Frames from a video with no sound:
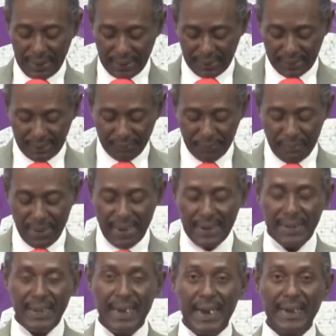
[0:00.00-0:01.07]
it
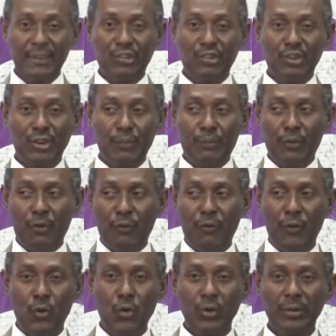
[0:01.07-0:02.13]
meant that she
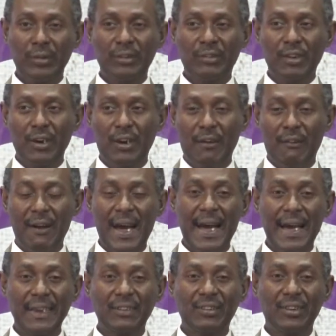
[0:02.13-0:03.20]
provoked, she
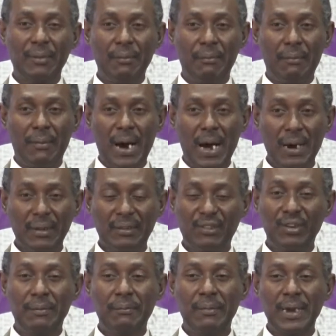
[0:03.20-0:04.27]
harassed, she mocked,
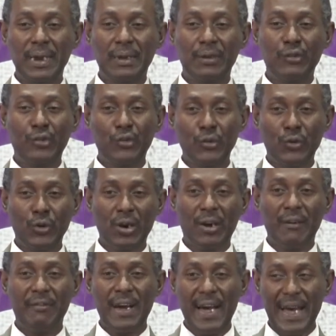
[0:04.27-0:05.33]
she made joke
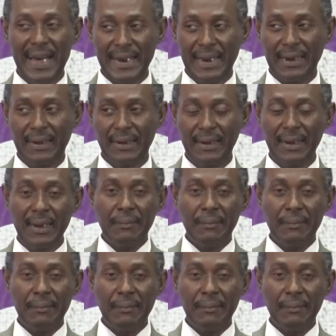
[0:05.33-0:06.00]
of Hannah